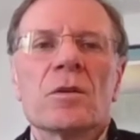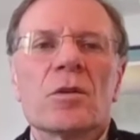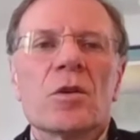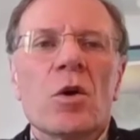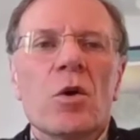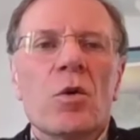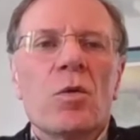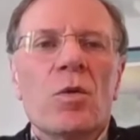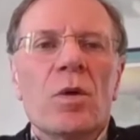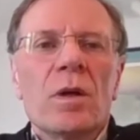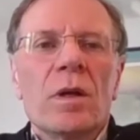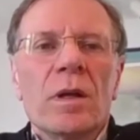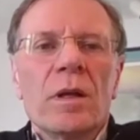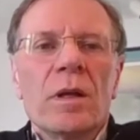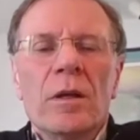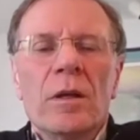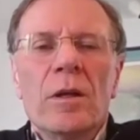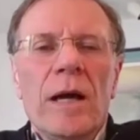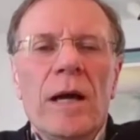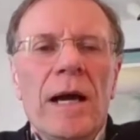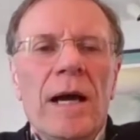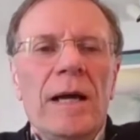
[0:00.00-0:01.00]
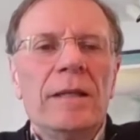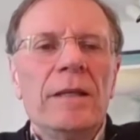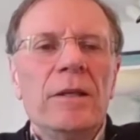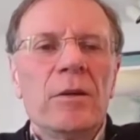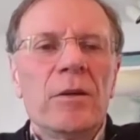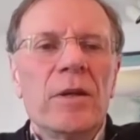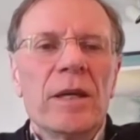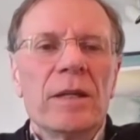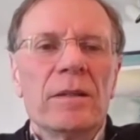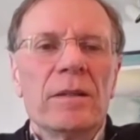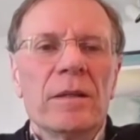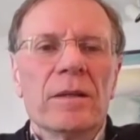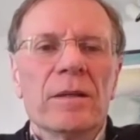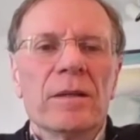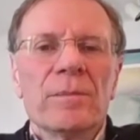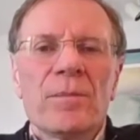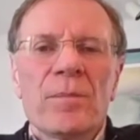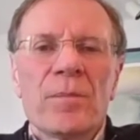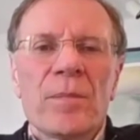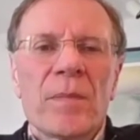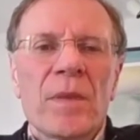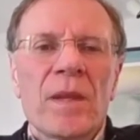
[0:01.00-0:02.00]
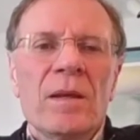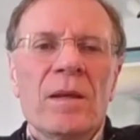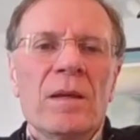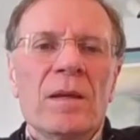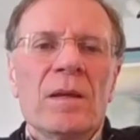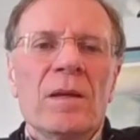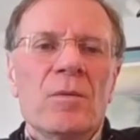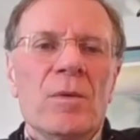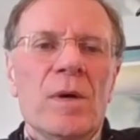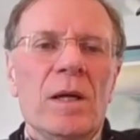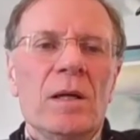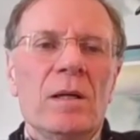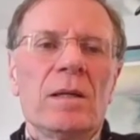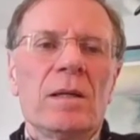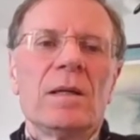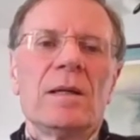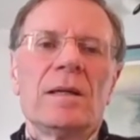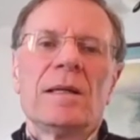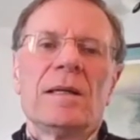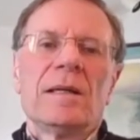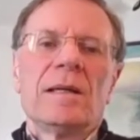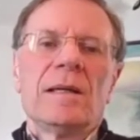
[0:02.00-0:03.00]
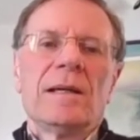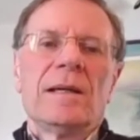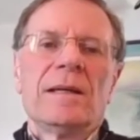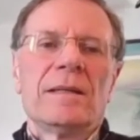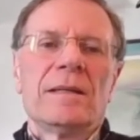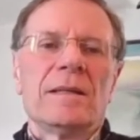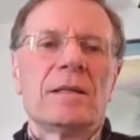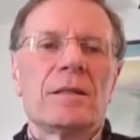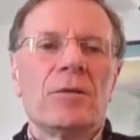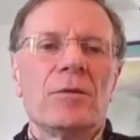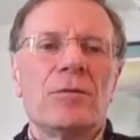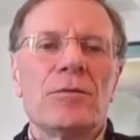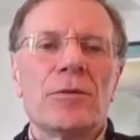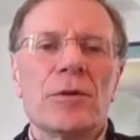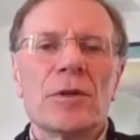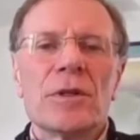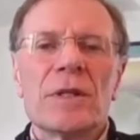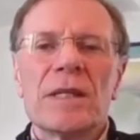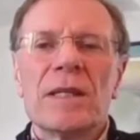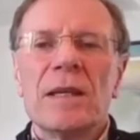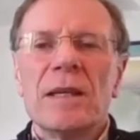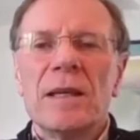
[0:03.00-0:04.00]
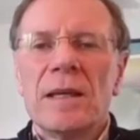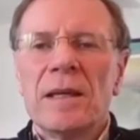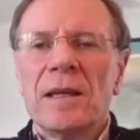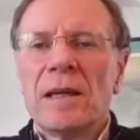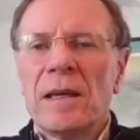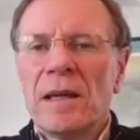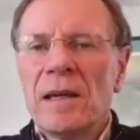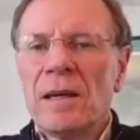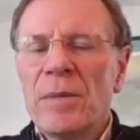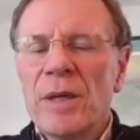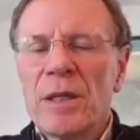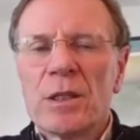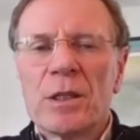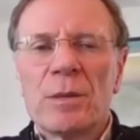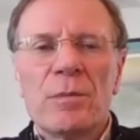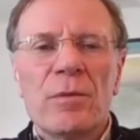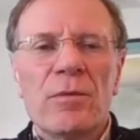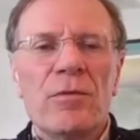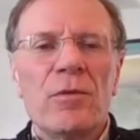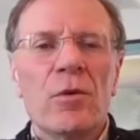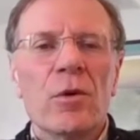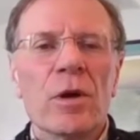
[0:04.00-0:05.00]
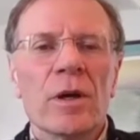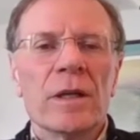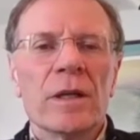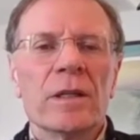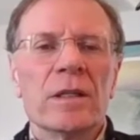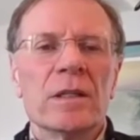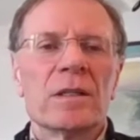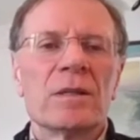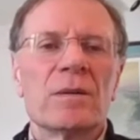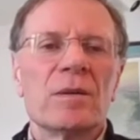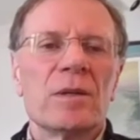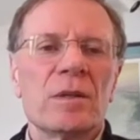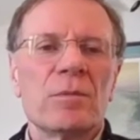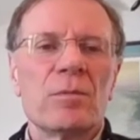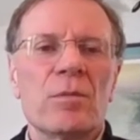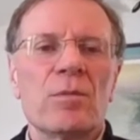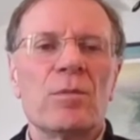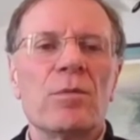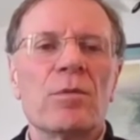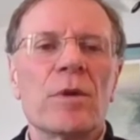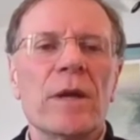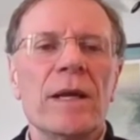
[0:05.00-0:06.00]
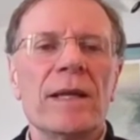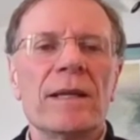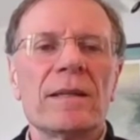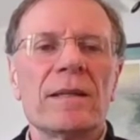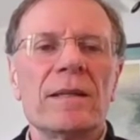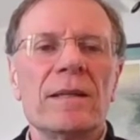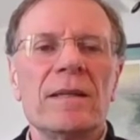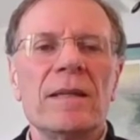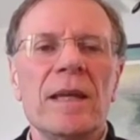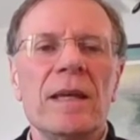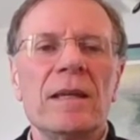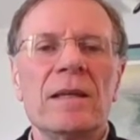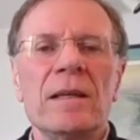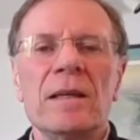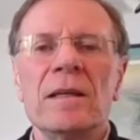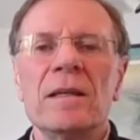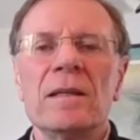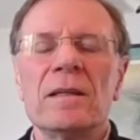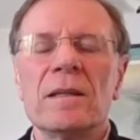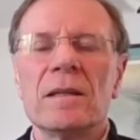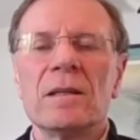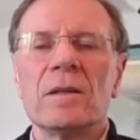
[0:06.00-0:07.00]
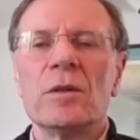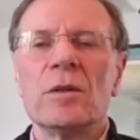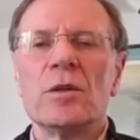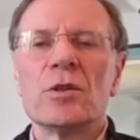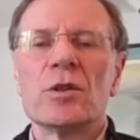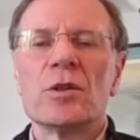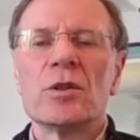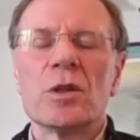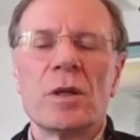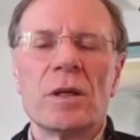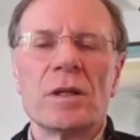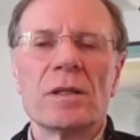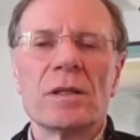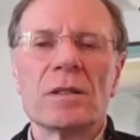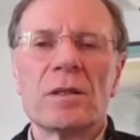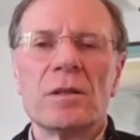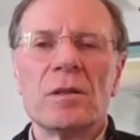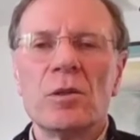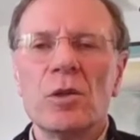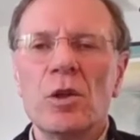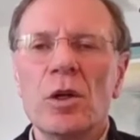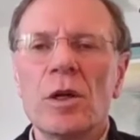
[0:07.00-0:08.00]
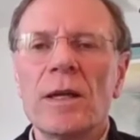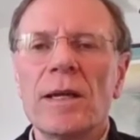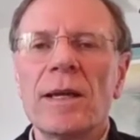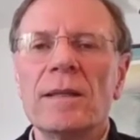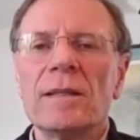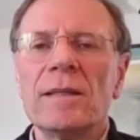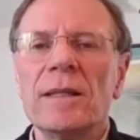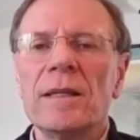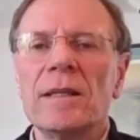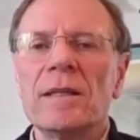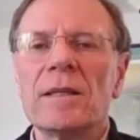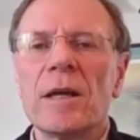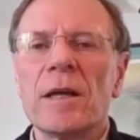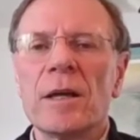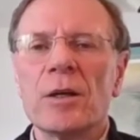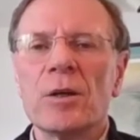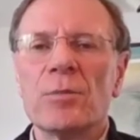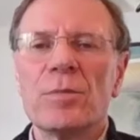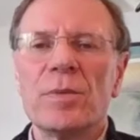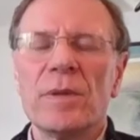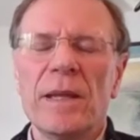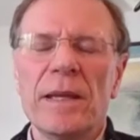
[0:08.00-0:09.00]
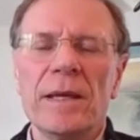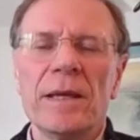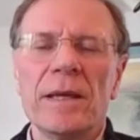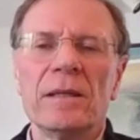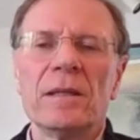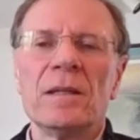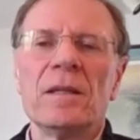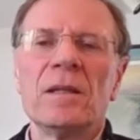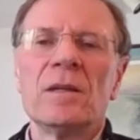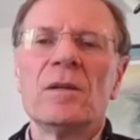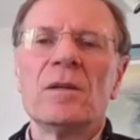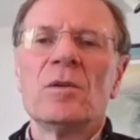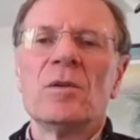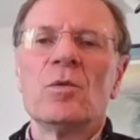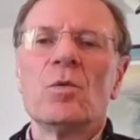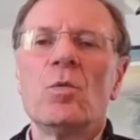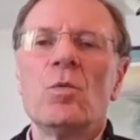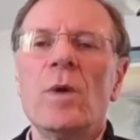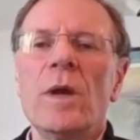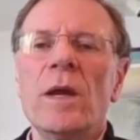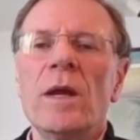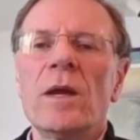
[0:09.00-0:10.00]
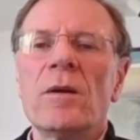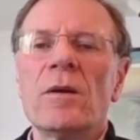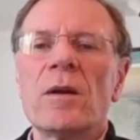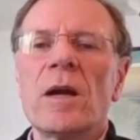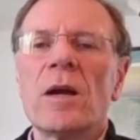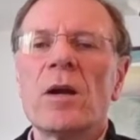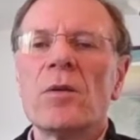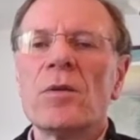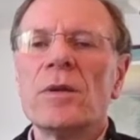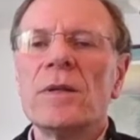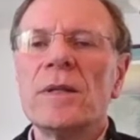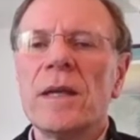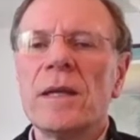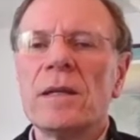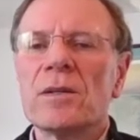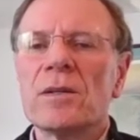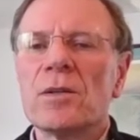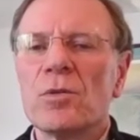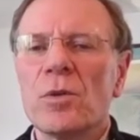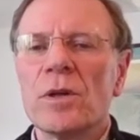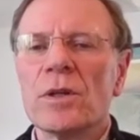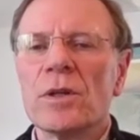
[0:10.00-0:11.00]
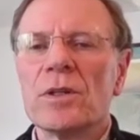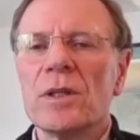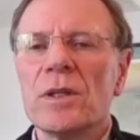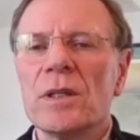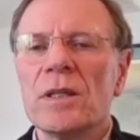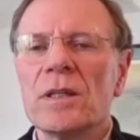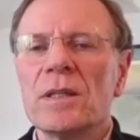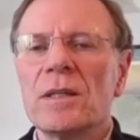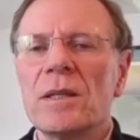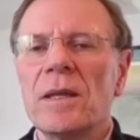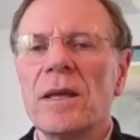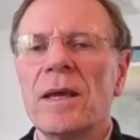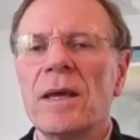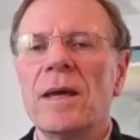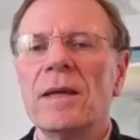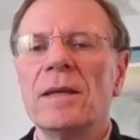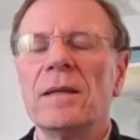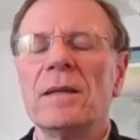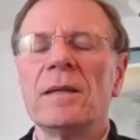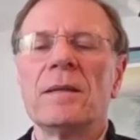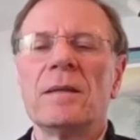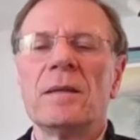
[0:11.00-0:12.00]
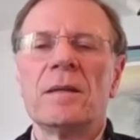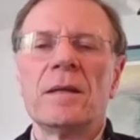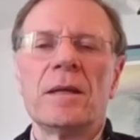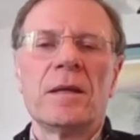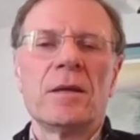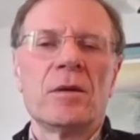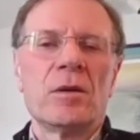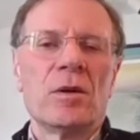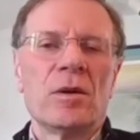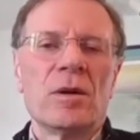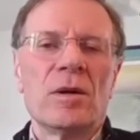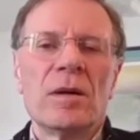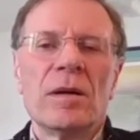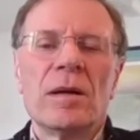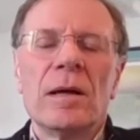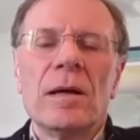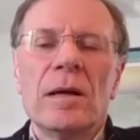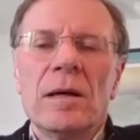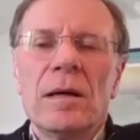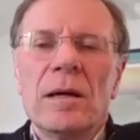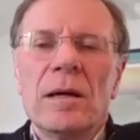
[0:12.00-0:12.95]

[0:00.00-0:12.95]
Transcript: So, how do you get there? Well, I think the first thing I mentioned before is break the data into little chunks. Look at the entire plant. Where are the data sources that are